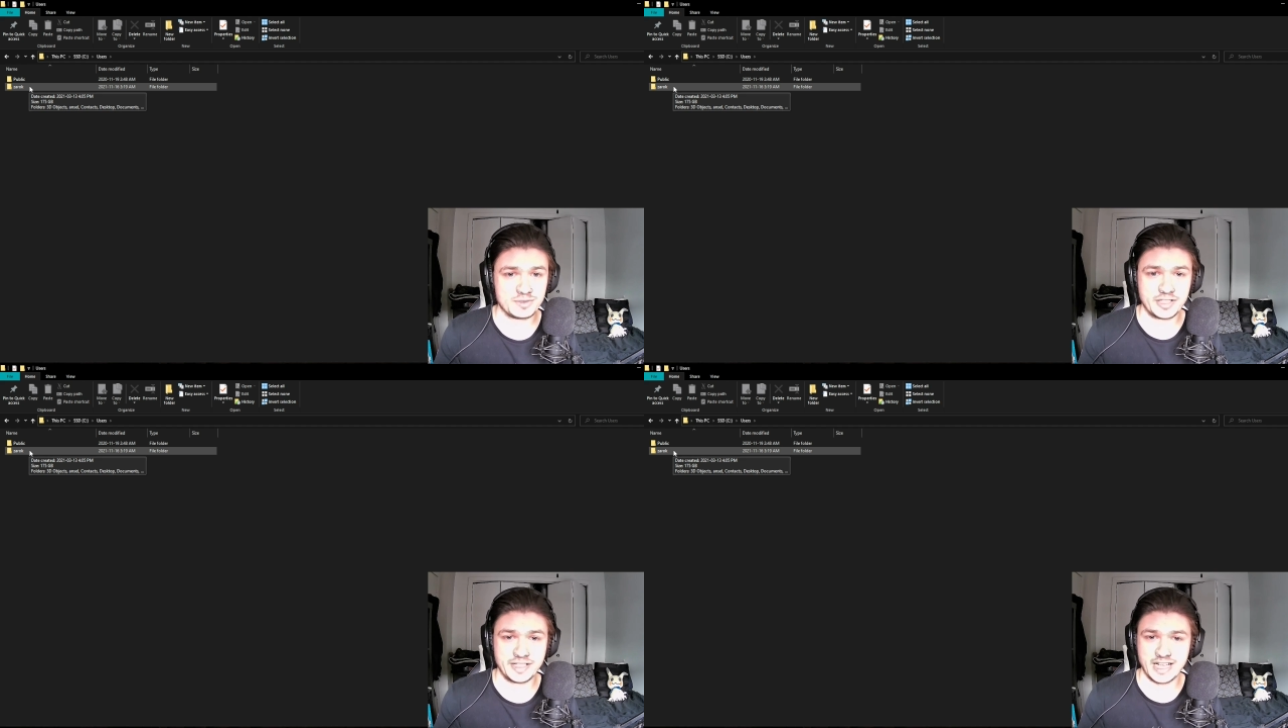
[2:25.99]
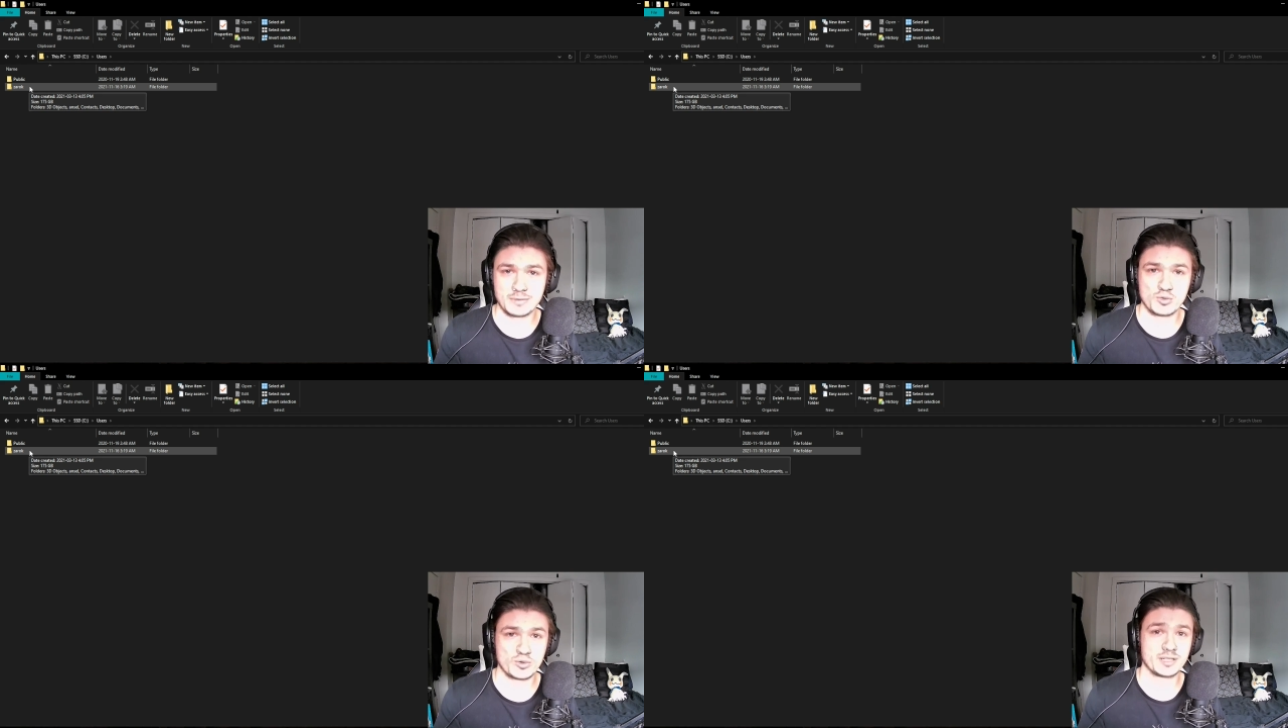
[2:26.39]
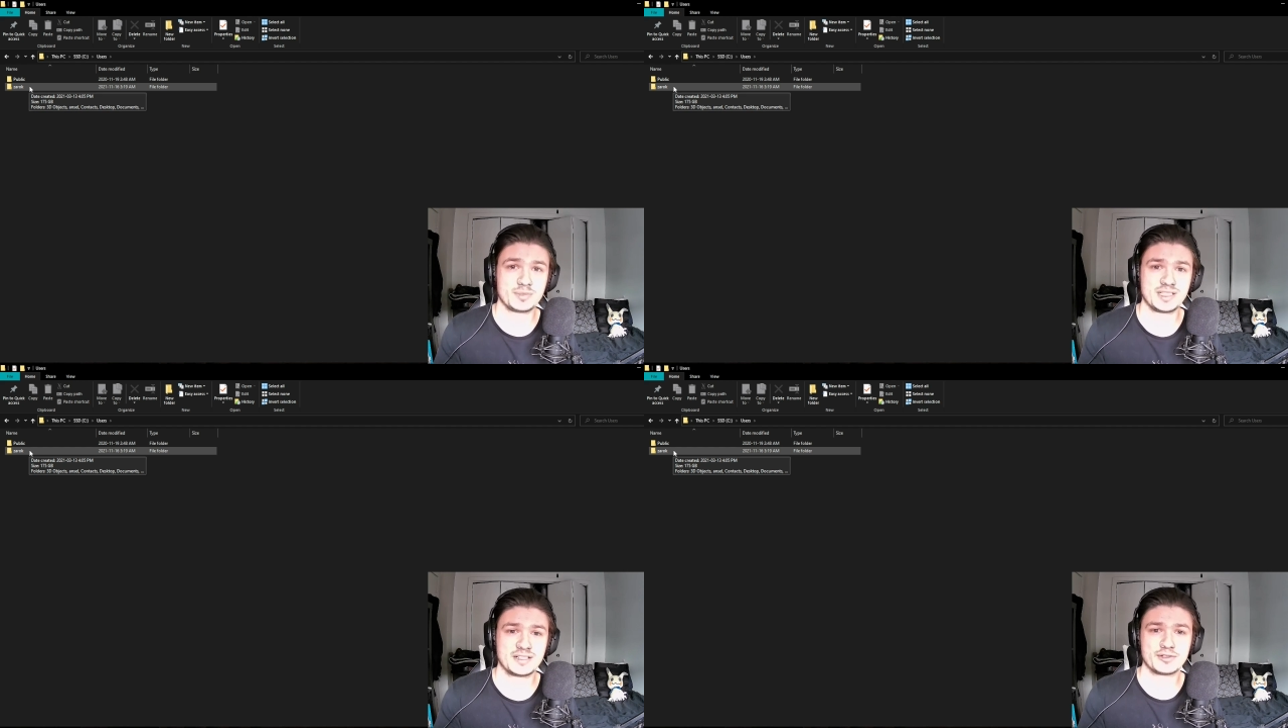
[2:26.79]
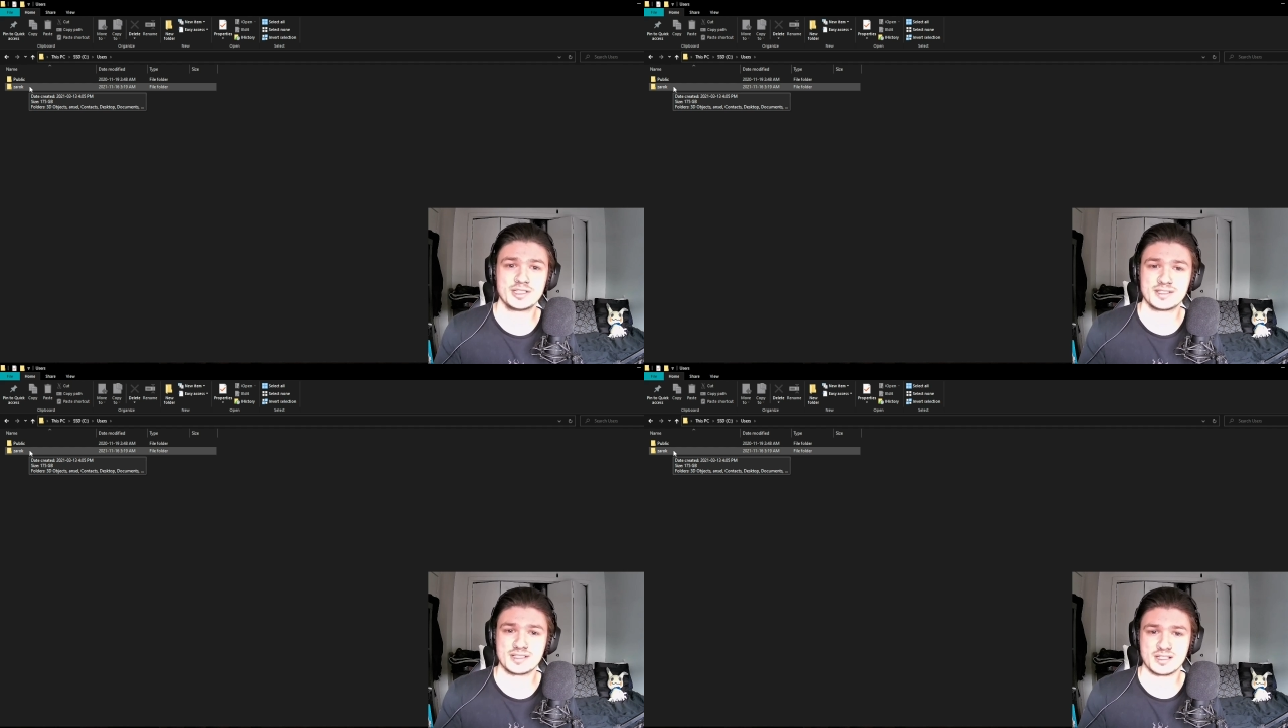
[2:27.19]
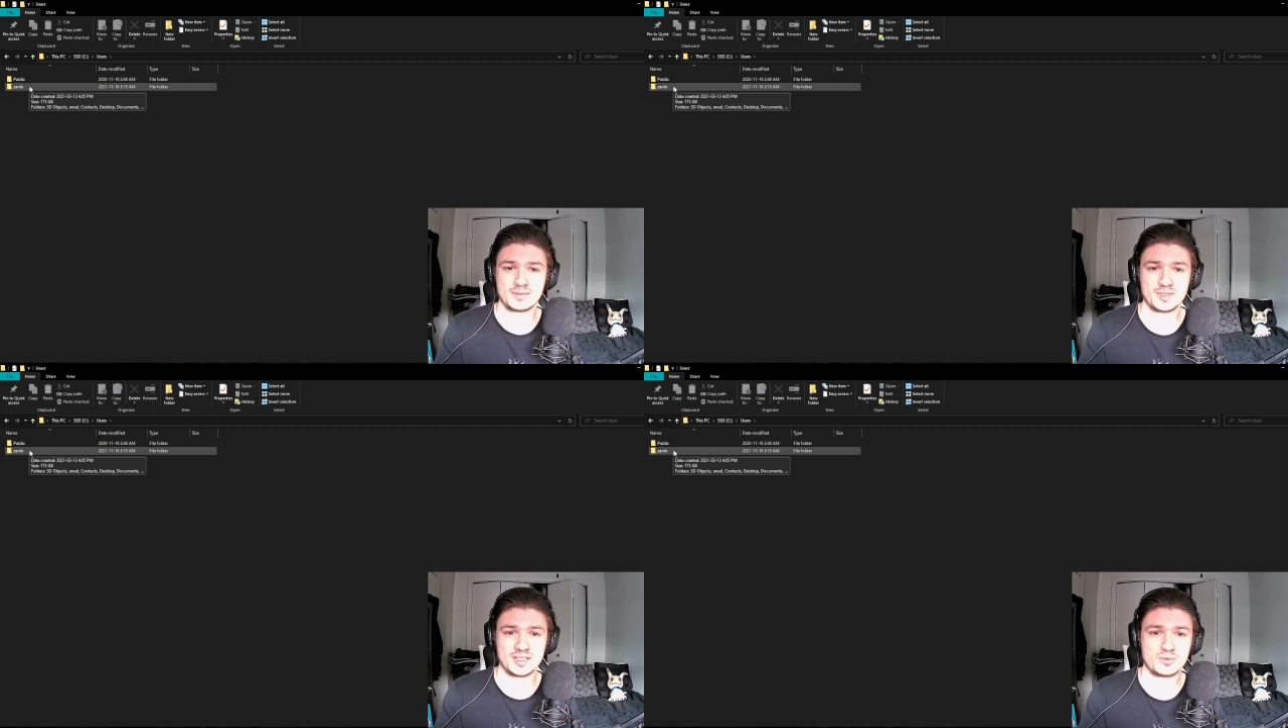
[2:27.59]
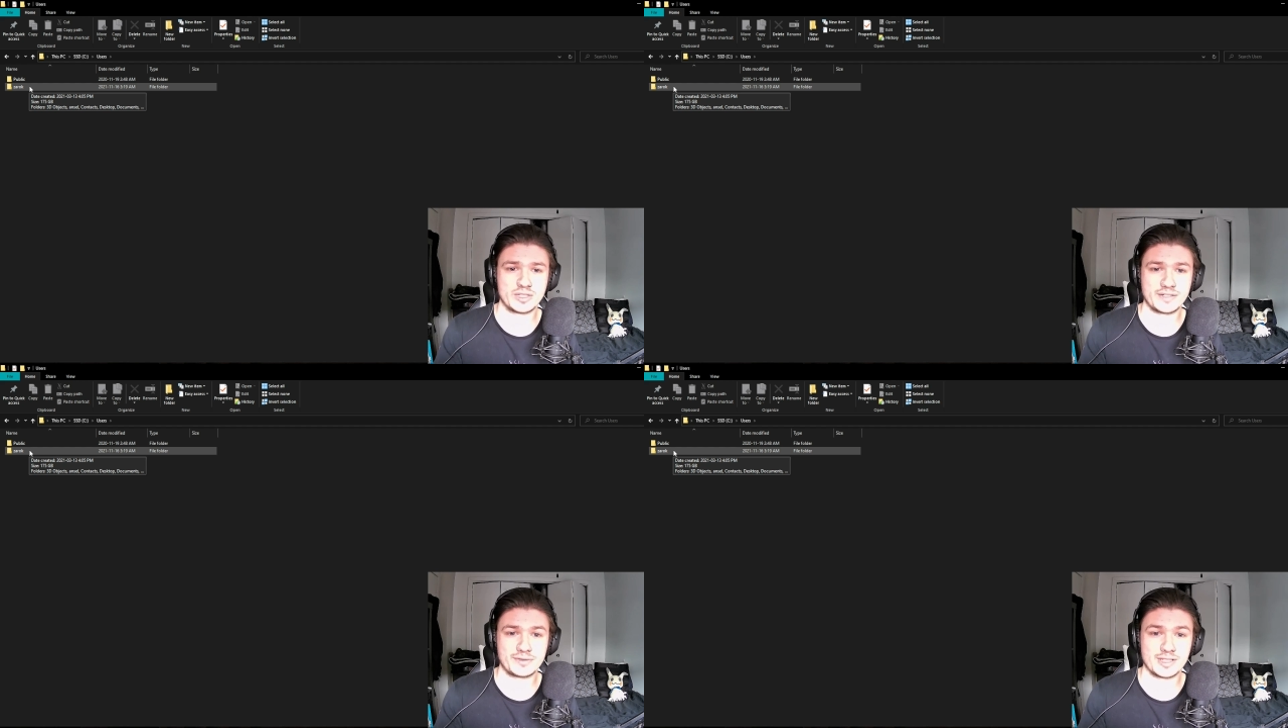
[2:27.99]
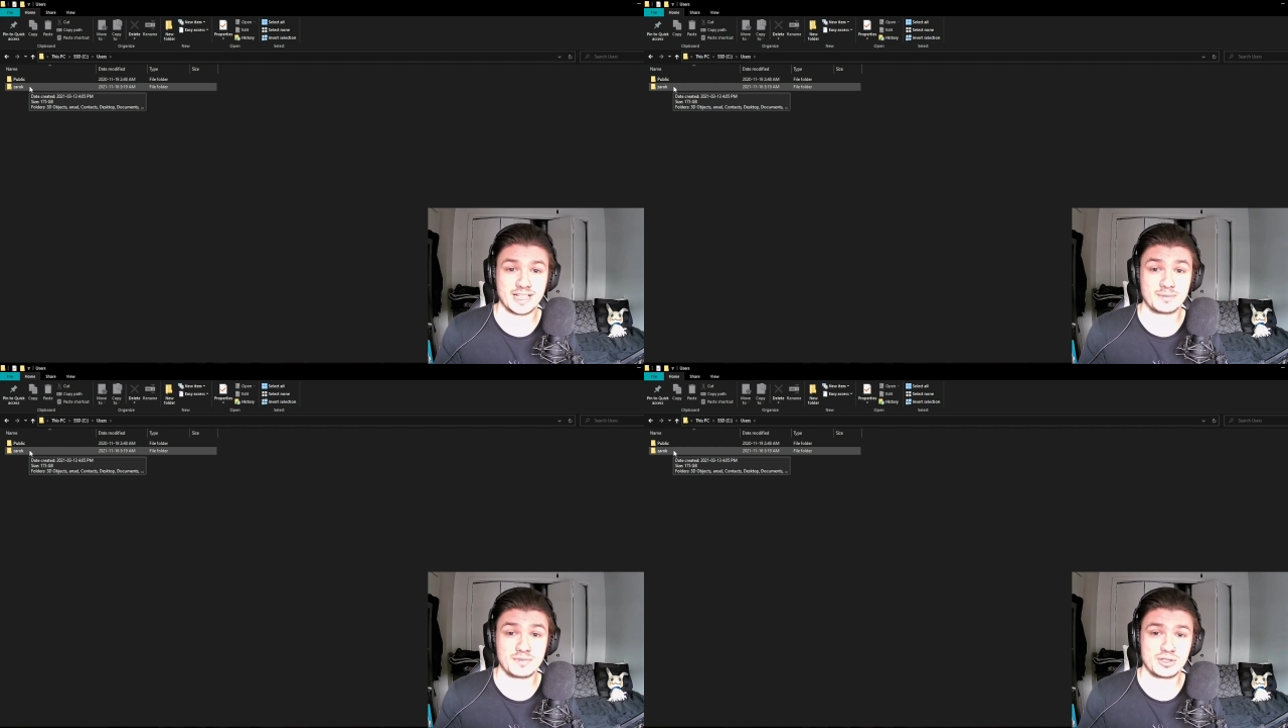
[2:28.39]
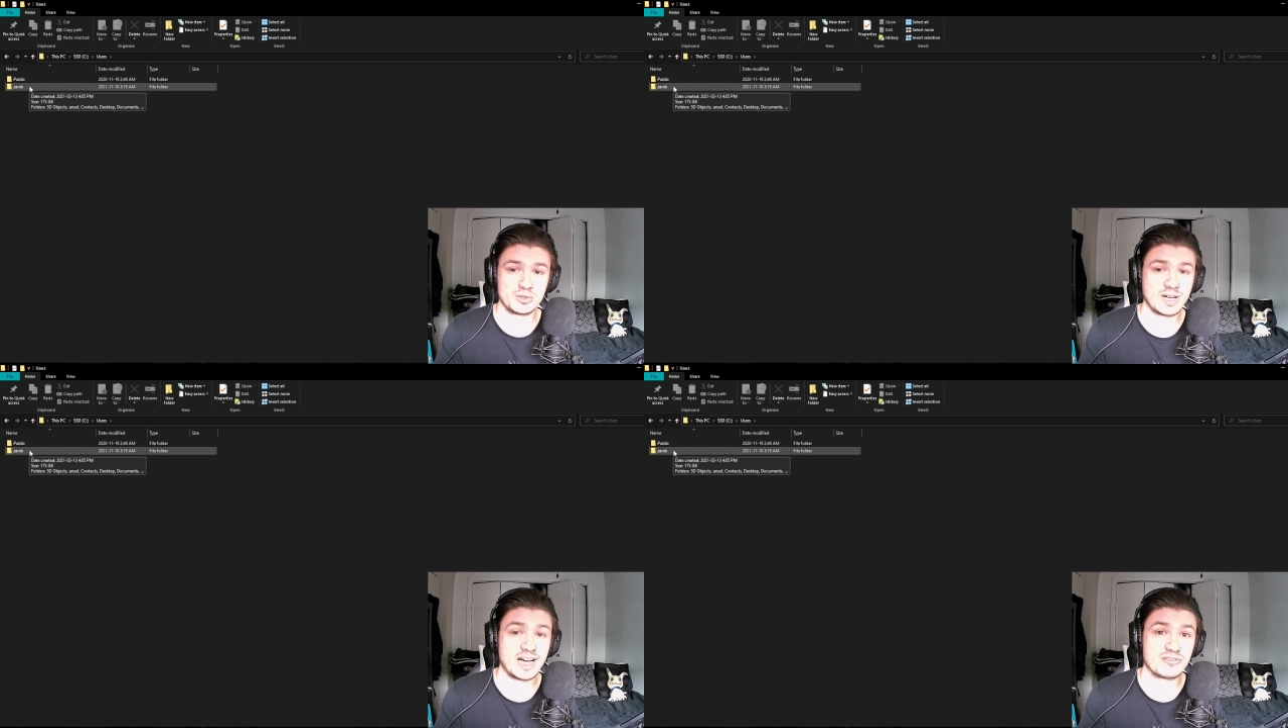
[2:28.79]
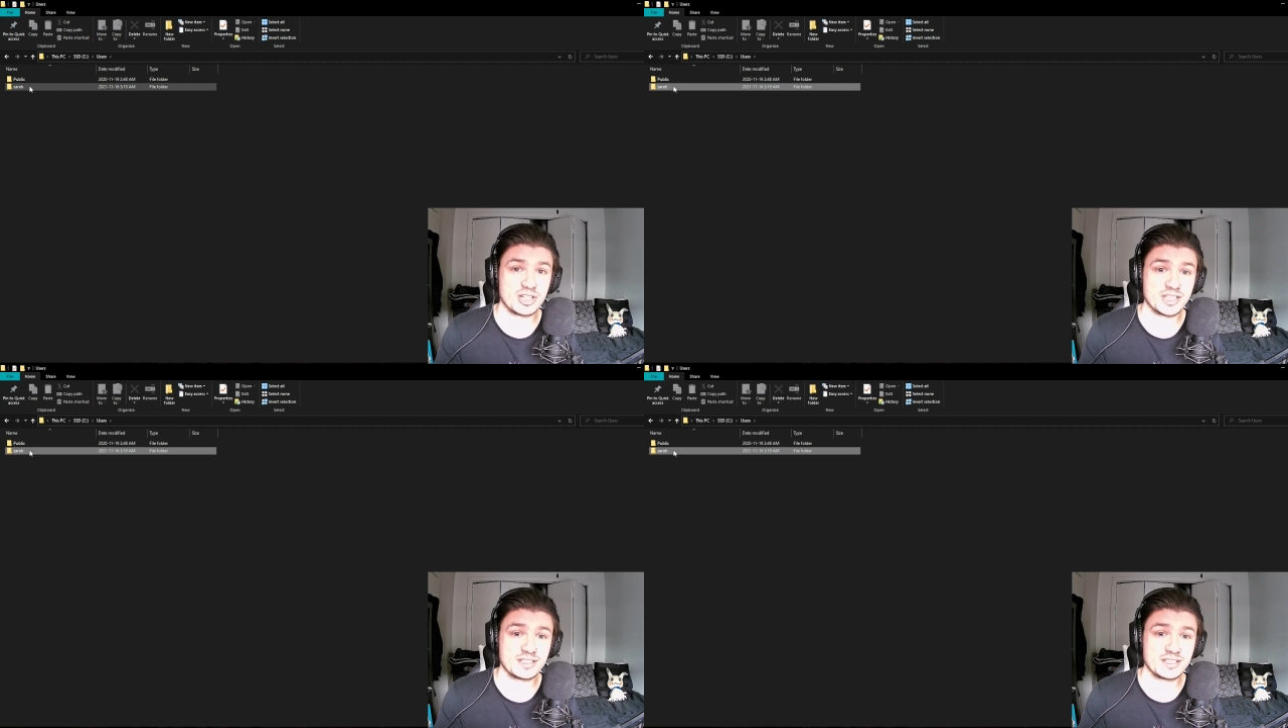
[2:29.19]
The name will be different. It's going to be whatever name you have on it.